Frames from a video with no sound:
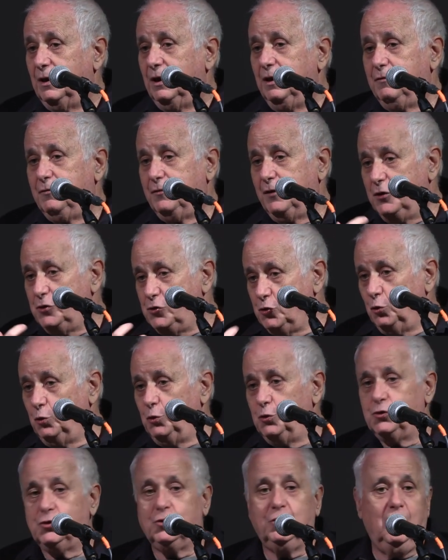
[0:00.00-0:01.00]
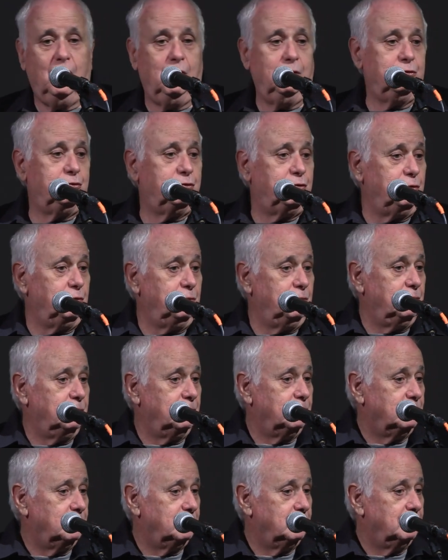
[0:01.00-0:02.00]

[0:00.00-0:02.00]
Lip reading: If the Jews go to